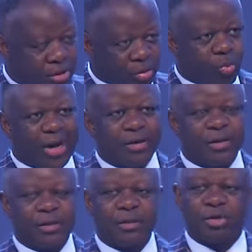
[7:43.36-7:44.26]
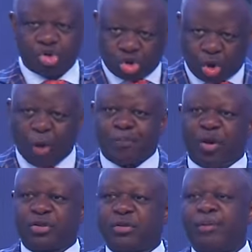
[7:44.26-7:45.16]
one,
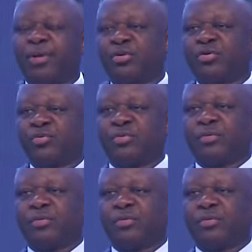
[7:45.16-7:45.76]
scorpions, number two.